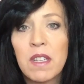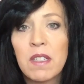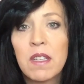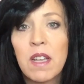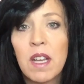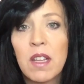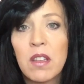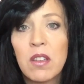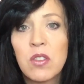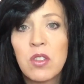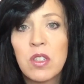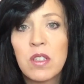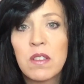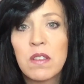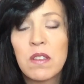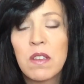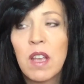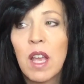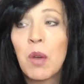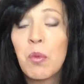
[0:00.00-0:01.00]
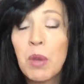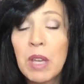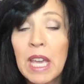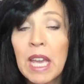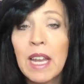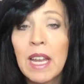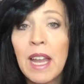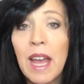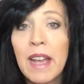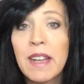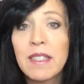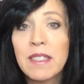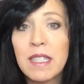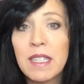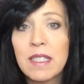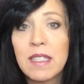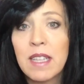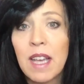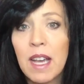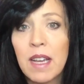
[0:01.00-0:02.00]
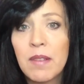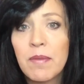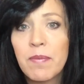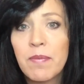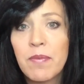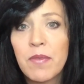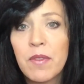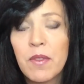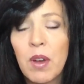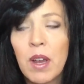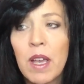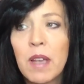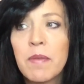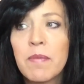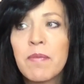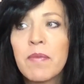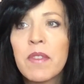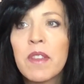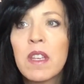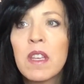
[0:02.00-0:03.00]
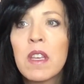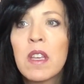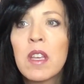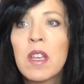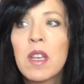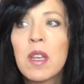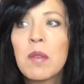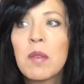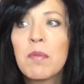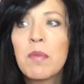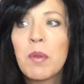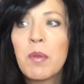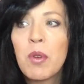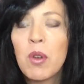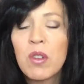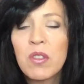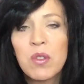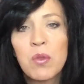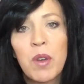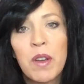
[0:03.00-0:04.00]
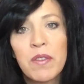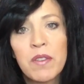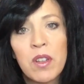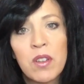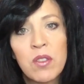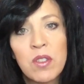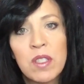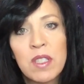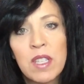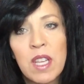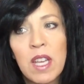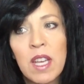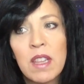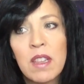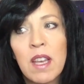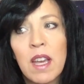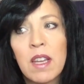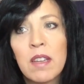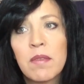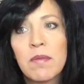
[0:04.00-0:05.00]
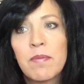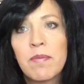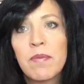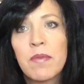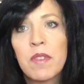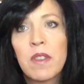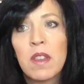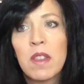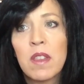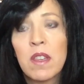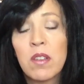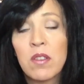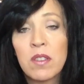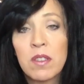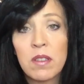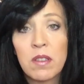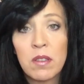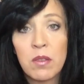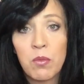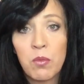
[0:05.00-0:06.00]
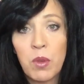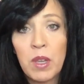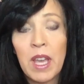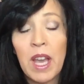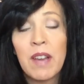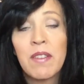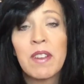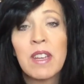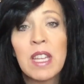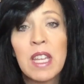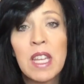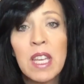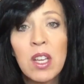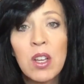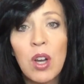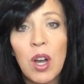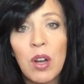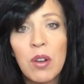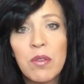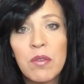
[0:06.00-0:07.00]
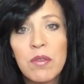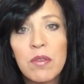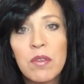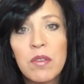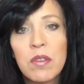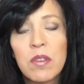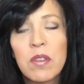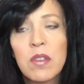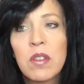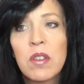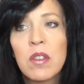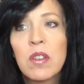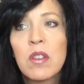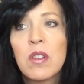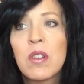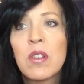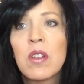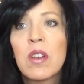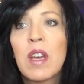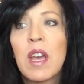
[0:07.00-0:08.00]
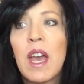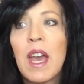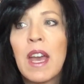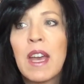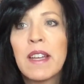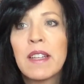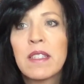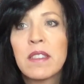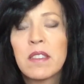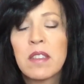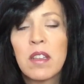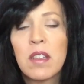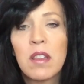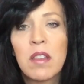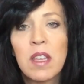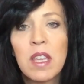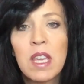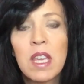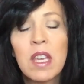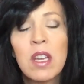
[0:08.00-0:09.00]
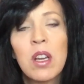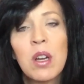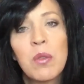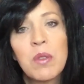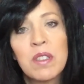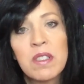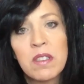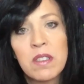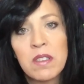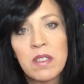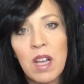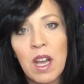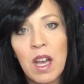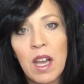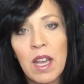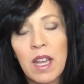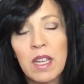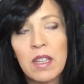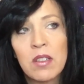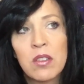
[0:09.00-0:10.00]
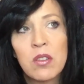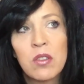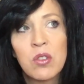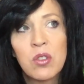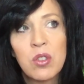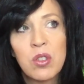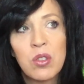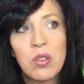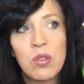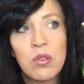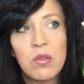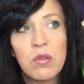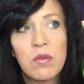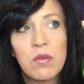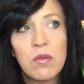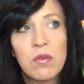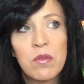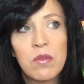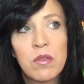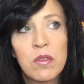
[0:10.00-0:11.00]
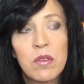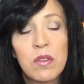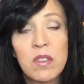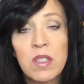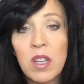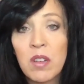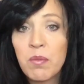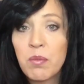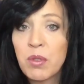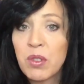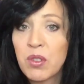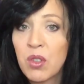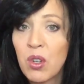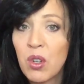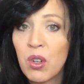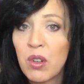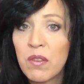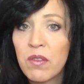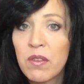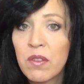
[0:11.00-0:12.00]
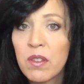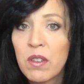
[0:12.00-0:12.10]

intelligence and we can access that, right? But we also have to understand that there's we have an ego, and the ego is designed to self-preserve.